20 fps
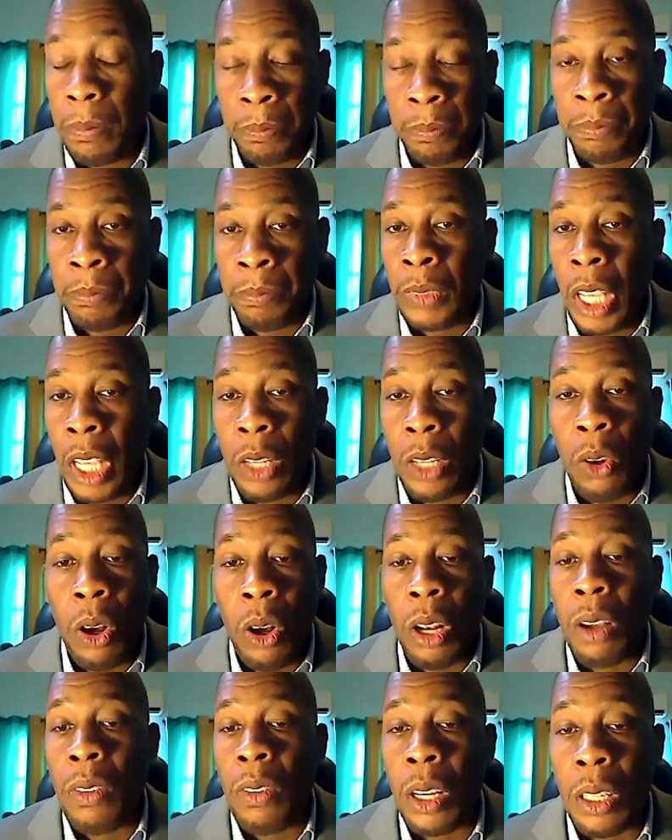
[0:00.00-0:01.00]
and all
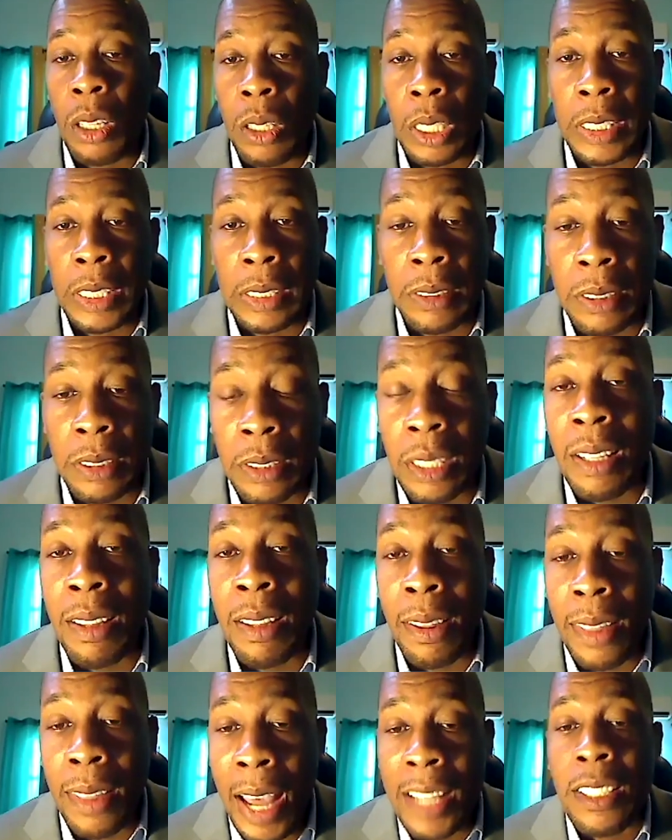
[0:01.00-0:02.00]
of our colleagues.
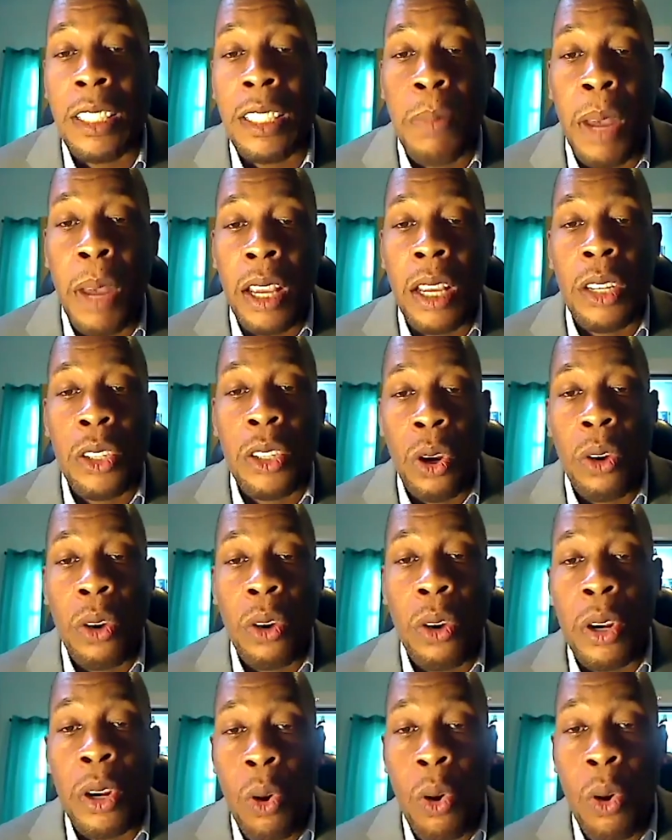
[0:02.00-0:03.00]
That is my enduring
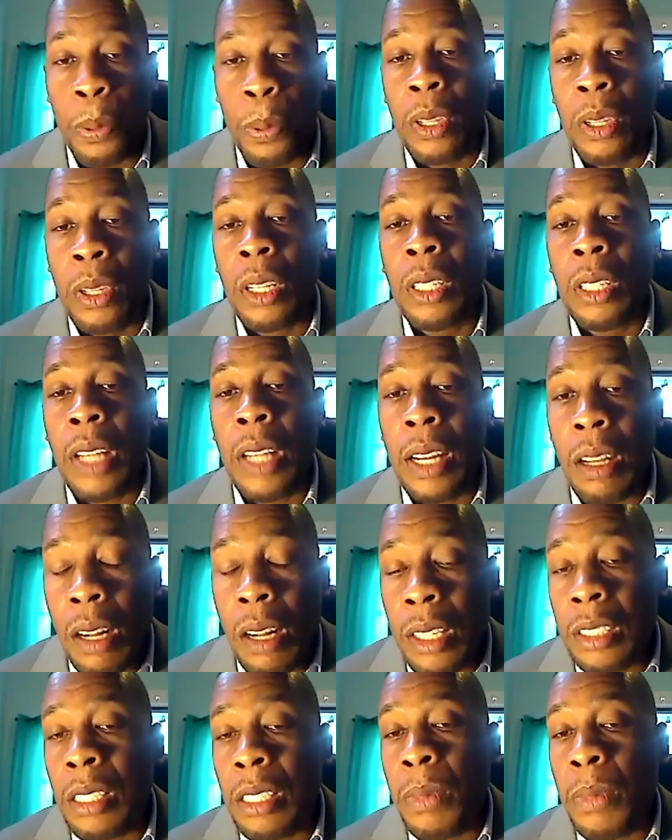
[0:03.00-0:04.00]
hope that
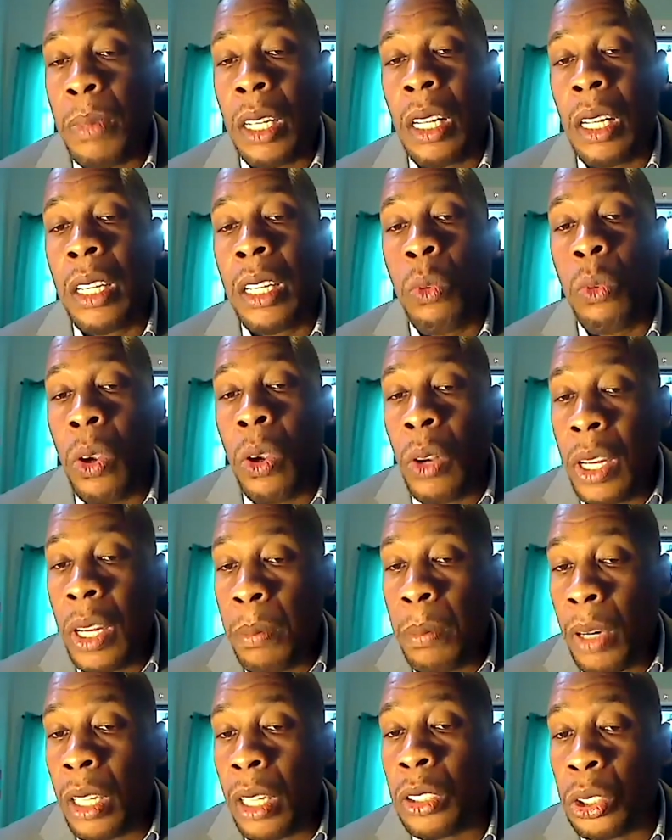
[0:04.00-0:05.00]
ultimately we will
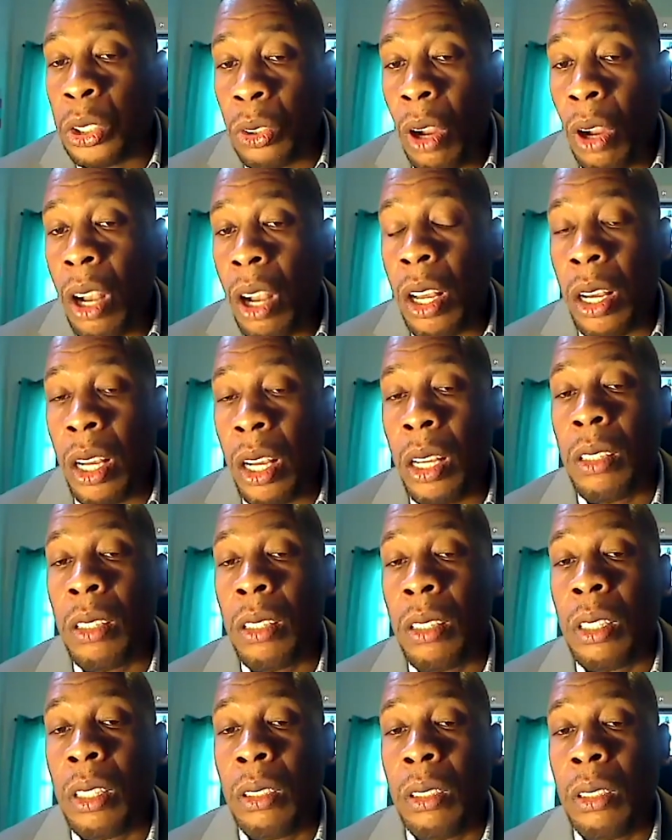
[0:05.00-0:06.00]
emerge stronger
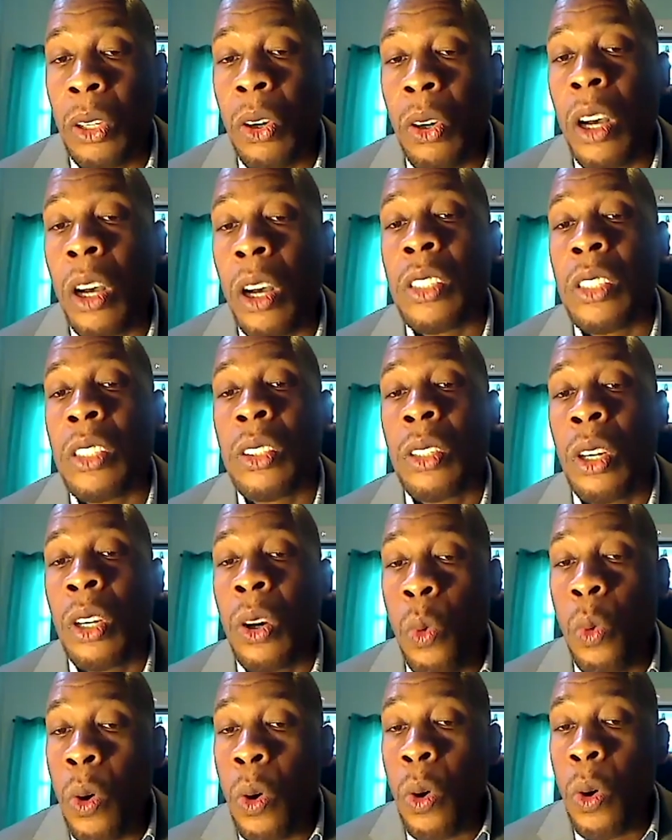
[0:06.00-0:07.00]
because
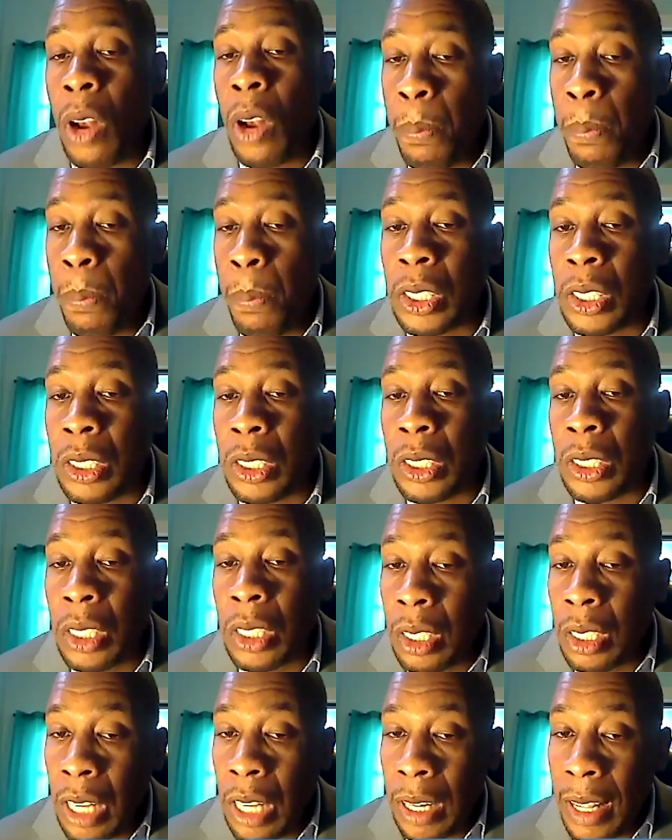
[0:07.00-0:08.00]
we will approach
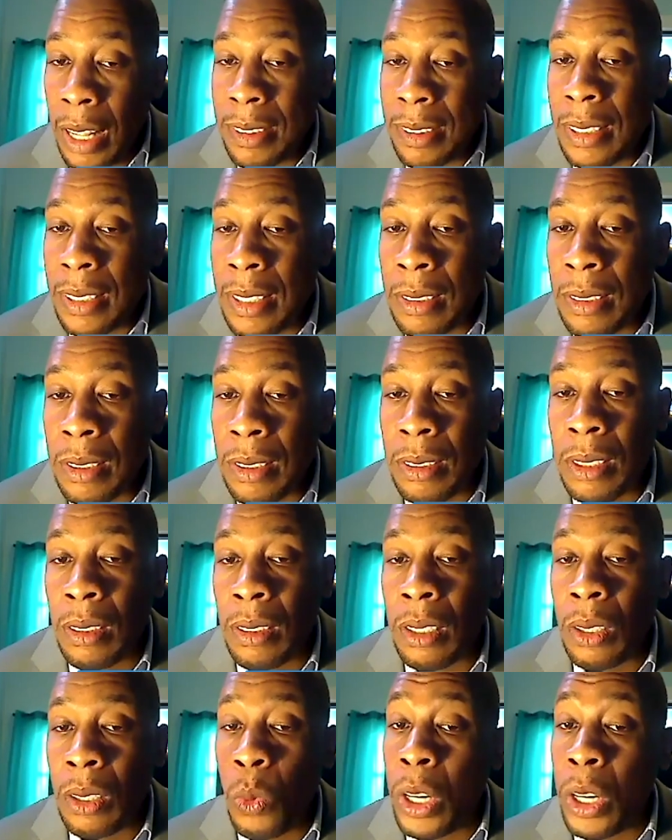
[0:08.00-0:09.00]
the lessons
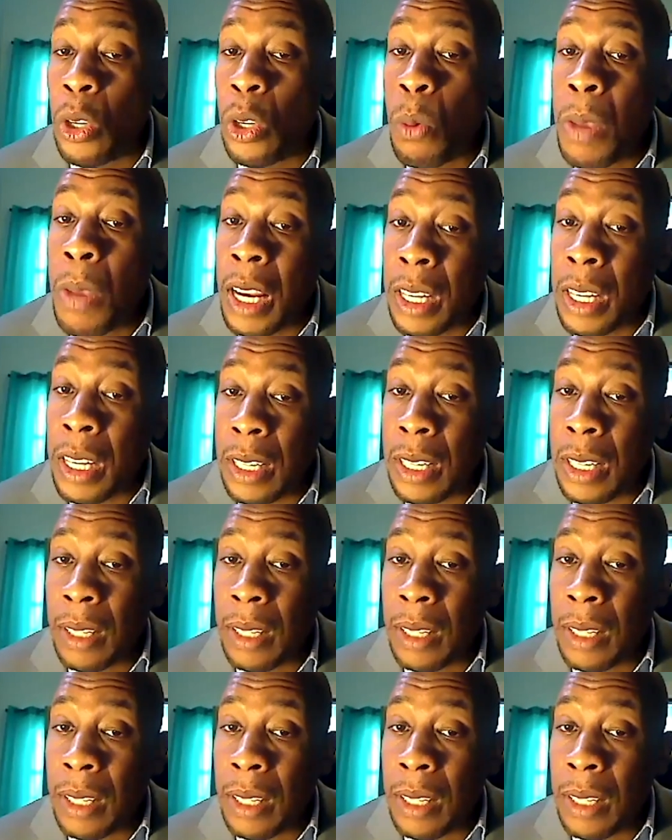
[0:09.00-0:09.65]
with humility